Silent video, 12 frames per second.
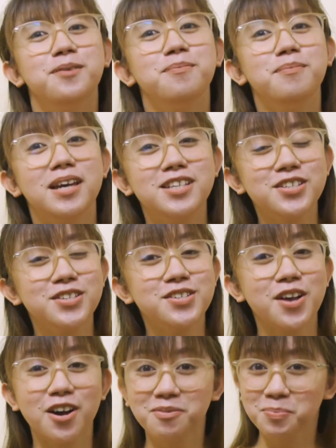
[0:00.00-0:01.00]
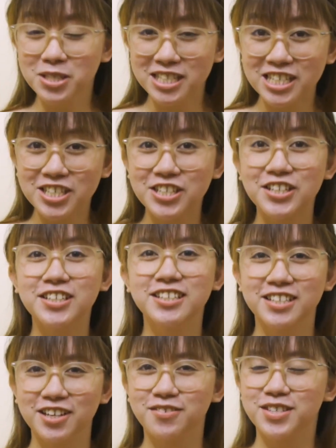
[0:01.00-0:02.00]
Measures of
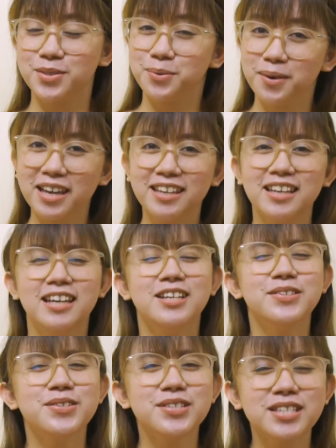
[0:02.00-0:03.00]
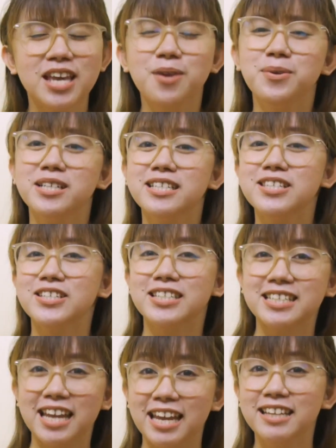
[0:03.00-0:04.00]
position give us a way to see where a
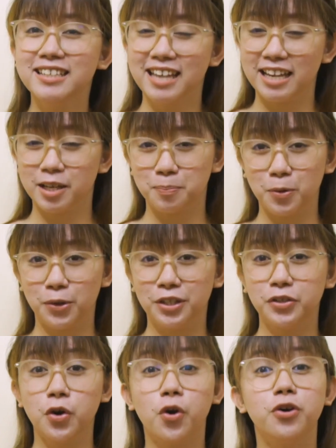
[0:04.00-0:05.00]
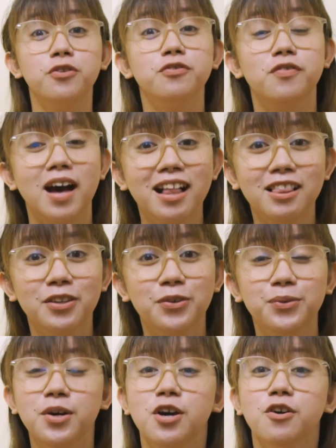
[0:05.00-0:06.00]
certain data point or
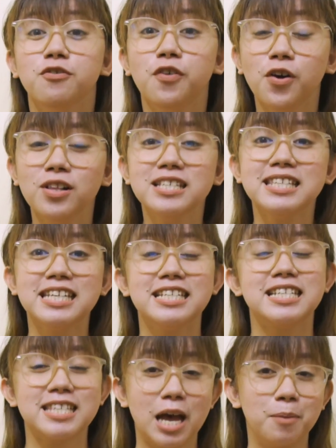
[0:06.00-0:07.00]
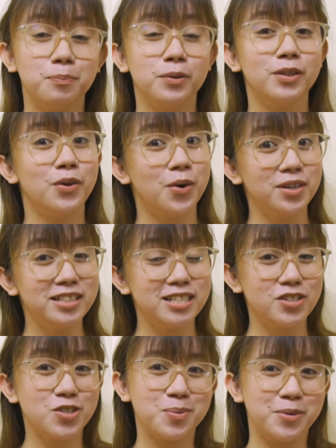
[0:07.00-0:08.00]
value falls in a sample or
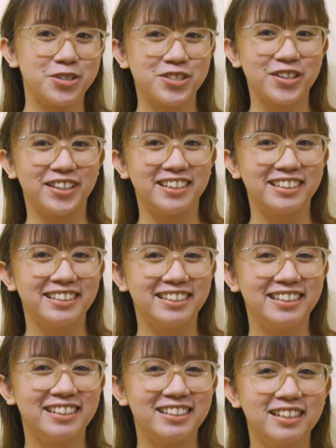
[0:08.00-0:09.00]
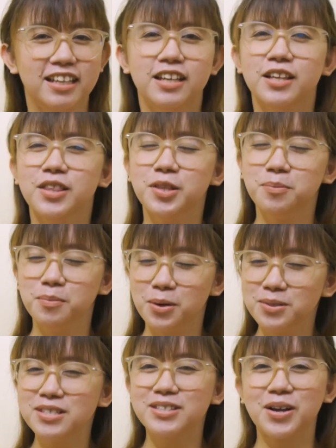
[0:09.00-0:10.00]
distribution. The
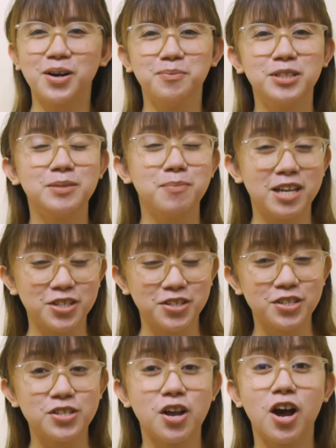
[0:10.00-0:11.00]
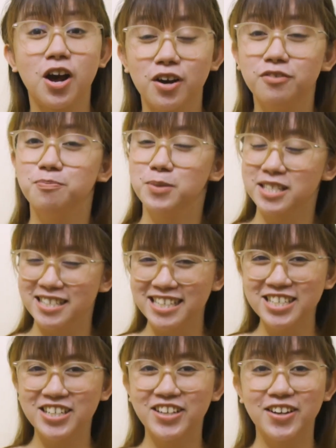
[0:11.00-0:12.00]
most common measures of
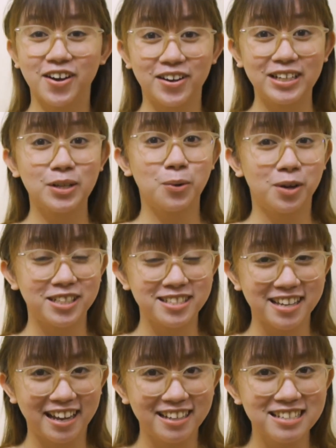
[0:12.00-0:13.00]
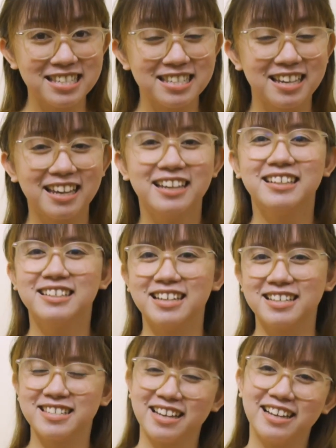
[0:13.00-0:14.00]
position are quartiles,
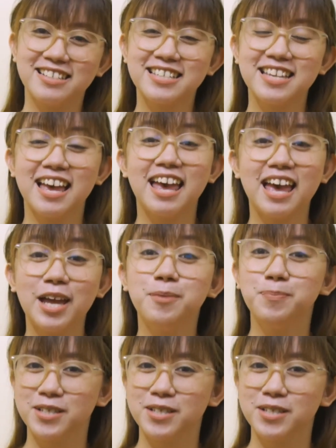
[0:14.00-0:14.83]
deciles, and